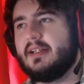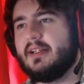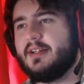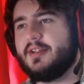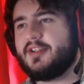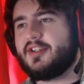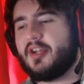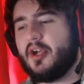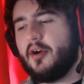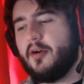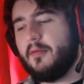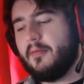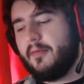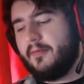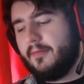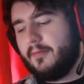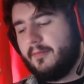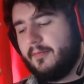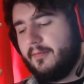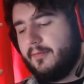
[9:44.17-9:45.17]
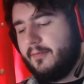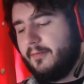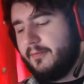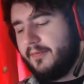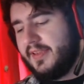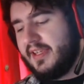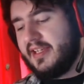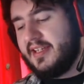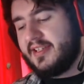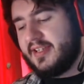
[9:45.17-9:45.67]
So
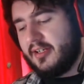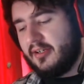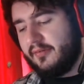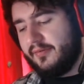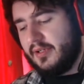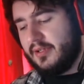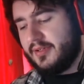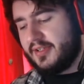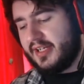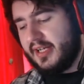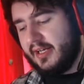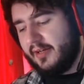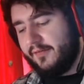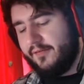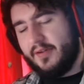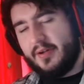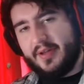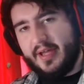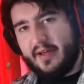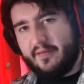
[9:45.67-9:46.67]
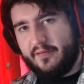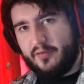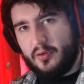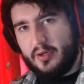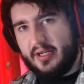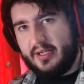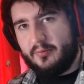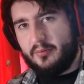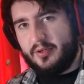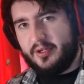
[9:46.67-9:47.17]
these interviews kind of fill that
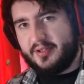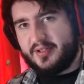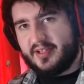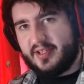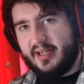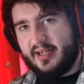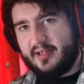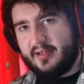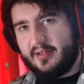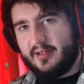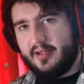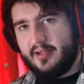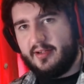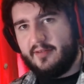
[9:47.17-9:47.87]
void where it's like